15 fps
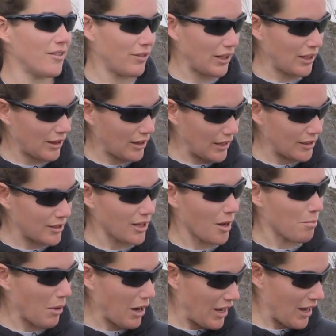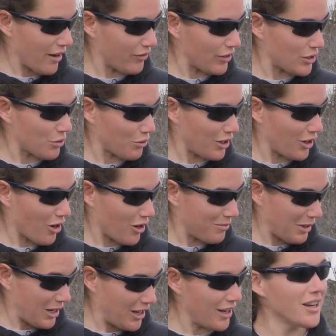If he thinks I might have a toy on
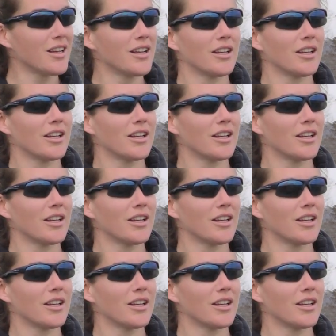me,